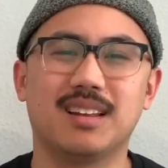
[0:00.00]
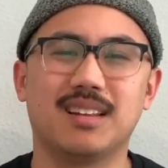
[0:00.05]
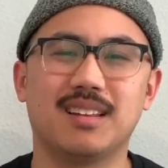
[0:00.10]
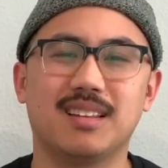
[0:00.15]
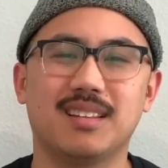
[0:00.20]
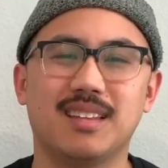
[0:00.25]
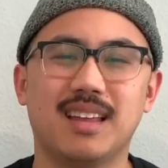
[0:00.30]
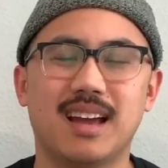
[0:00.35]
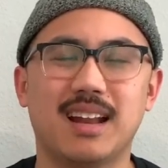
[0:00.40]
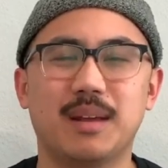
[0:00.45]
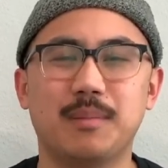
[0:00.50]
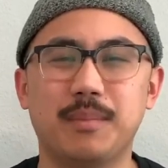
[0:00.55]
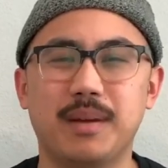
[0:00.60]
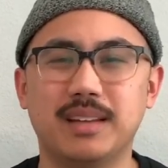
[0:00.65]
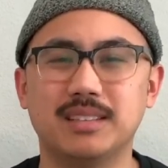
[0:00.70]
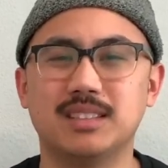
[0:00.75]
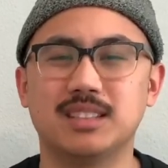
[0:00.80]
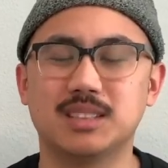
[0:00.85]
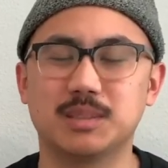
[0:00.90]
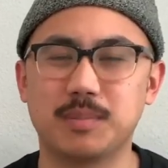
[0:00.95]
that
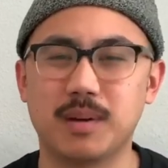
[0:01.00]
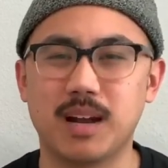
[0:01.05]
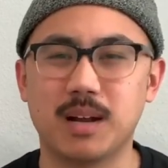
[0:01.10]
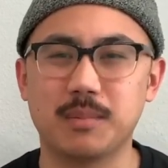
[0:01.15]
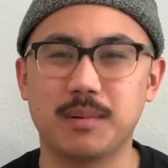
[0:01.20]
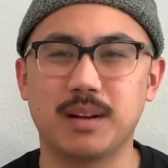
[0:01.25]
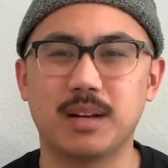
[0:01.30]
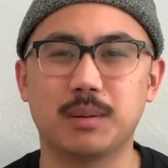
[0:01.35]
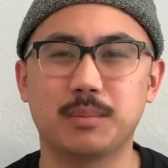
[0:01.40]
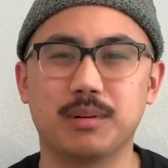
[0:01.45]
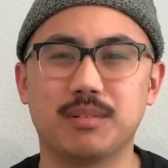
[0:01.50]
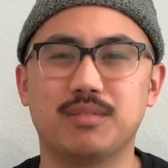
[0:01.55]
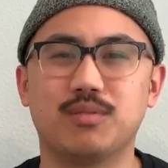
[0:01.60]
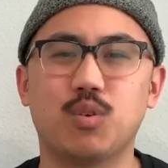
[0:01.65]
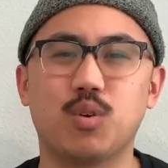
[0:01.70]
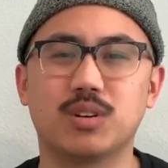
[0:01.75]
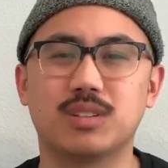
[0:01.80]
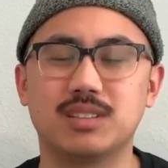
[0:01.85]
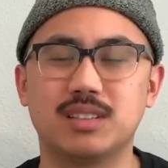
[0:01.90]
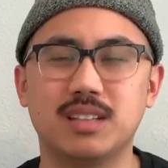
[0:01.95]
Amazing Spider-Man number
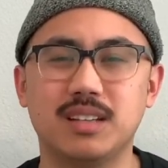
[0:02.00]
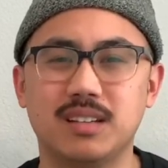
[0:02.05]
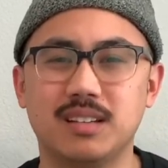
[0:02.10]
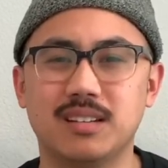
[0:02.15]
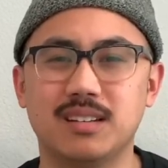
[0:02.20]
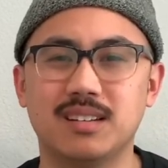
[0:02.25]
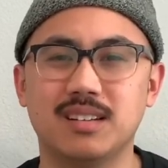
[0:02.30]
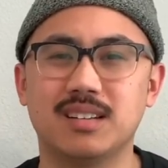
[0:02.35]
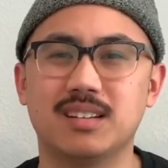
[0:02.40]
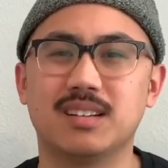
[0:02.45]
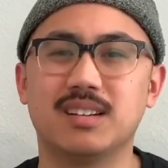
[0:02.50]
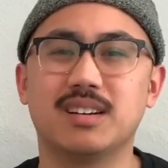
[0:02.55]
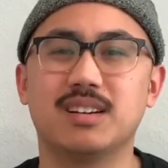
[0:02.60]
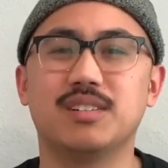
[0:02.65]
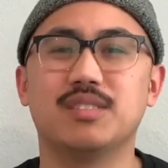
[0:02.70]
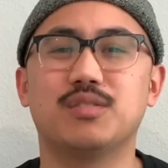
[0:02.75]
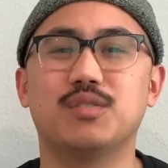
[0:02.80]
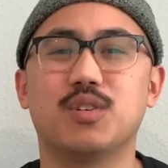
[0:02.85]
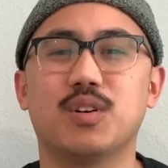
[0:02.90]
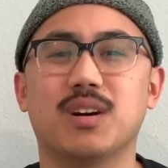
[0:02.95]
14
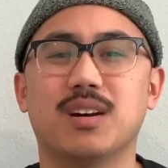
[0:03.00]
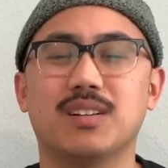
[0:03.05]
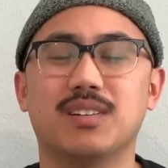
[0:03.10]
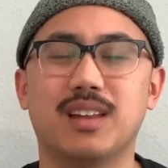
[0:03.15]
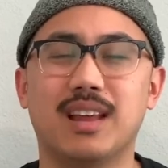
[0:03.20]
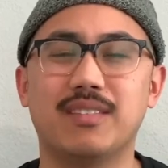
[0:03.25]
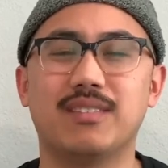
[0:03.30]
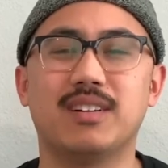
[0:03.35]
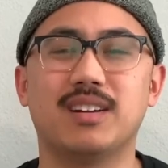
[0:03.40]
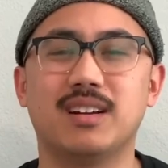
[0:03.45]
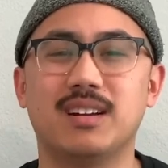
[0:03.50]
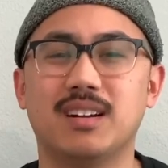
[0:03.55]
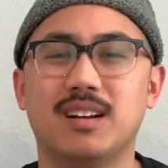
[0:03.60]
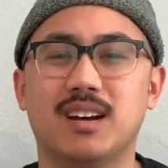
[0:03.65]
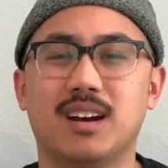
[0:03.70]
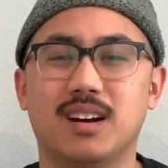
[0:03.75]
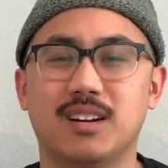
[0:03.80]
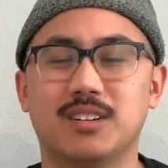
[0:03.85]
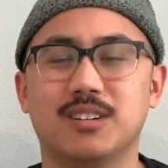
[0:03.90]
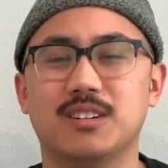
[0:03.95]
for
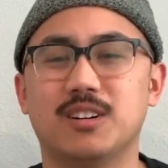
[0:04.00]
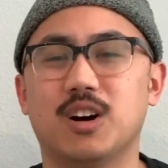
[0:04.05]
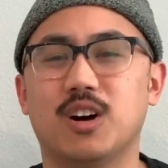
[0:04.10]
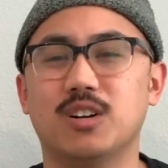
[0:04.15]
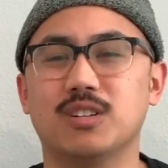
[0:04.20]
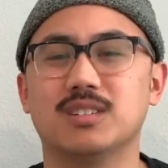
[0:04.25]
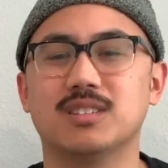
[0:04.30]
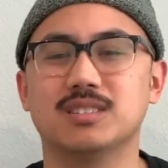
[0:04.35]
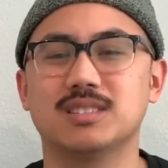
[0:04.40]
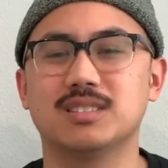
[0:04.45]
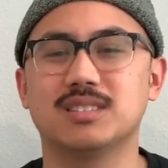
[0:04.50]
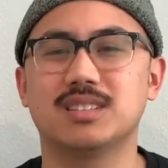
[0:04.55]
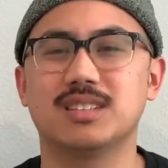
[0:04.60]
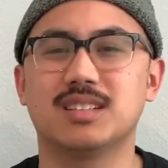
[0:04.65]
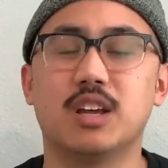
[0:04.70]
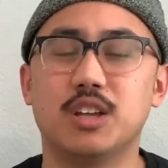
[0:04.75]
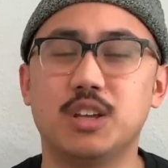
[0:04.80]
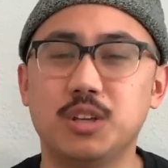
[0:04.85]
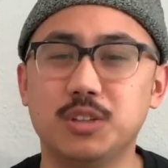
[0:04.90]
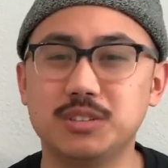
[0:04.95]
$1,100.
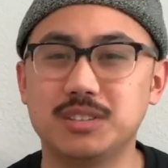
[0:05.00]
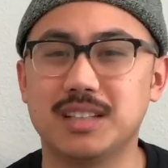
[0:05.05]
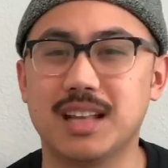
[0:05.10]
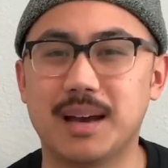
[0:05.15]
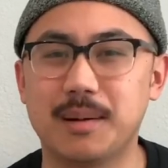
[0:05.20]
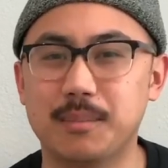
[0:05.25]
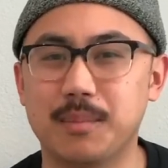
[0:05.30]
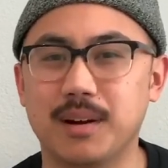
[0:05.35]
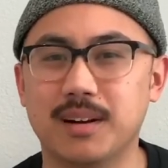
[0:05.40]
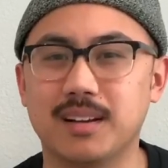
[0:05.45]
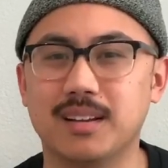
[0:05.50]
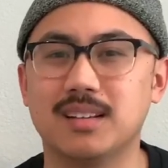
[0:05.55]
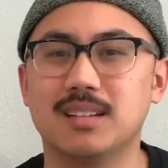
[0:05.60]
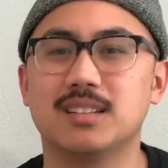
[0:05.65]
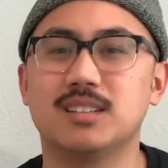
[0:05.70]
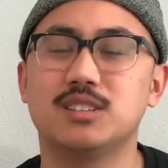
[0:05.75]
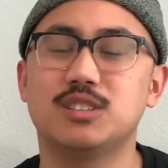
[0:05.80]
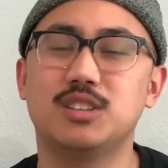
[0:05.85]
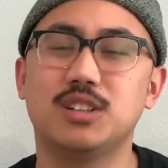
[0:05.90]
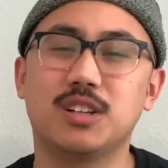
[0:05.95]
Used that money,
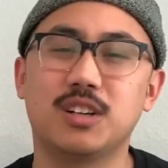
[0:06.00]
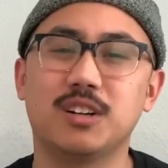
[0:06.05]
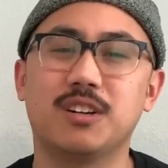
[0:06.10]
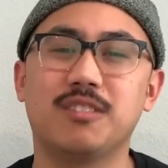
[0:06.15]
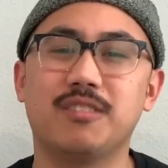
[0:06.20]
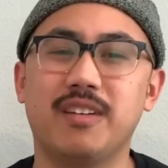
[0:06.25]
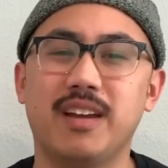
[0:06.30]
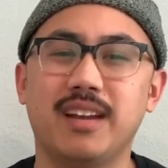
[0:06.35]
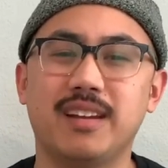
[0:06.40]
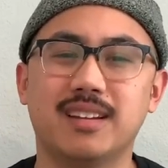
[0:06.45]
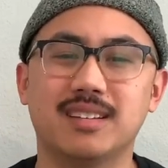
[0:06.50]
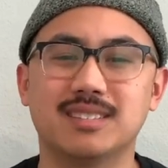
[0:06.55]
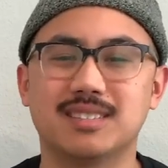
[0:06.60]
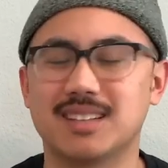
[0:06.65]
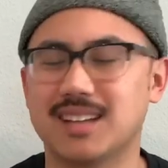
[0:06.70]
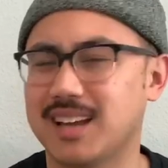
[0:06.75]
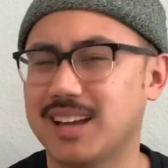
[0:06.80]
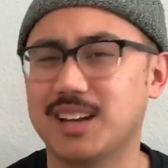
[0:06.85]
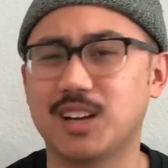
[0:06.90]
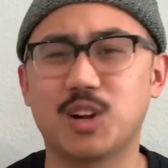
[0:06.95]
took her to Vegas,
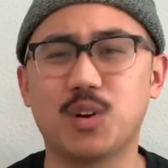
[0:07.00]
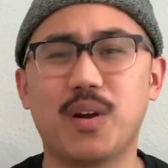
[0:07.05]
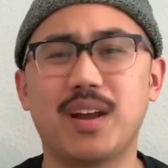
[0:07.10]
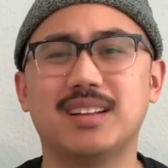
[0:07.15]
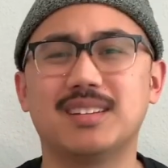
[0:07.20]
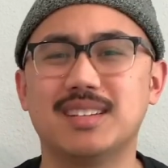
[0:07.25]
had a great